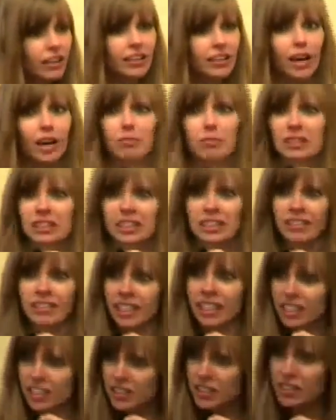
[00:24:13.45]
not
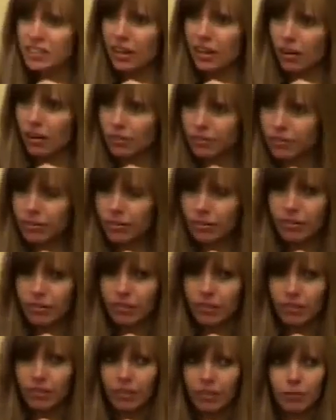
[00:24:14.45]
believing in yourself?
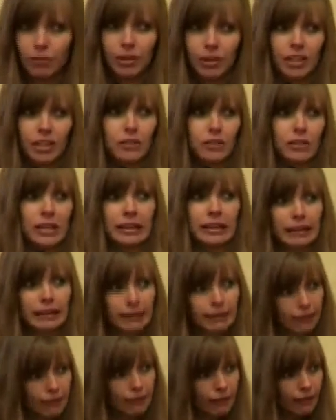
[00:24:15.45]
What, are you
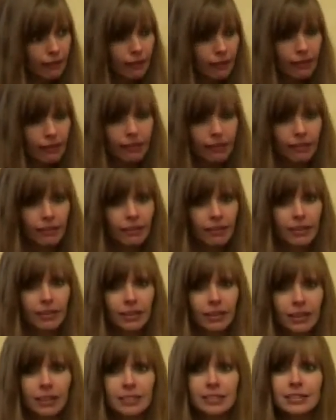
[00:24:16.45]
kidding?
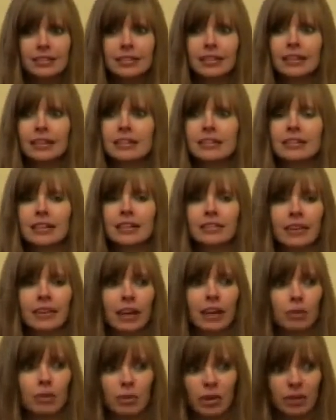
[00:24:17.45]
Because this lady's never
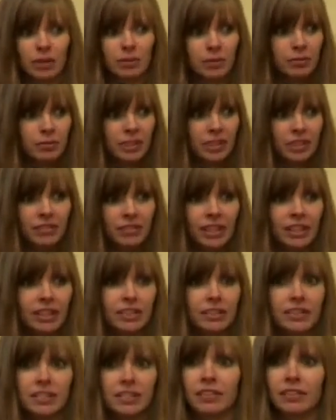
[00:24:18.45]
had a problem believing in
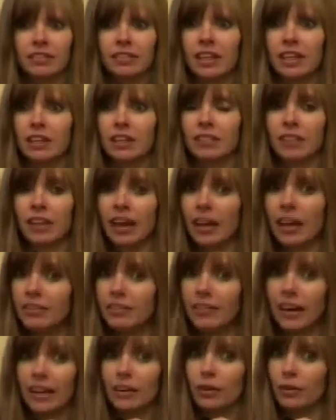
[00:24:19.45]
herself a day of her life,
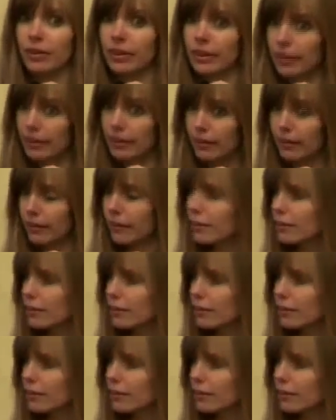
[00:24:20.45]
I don't think.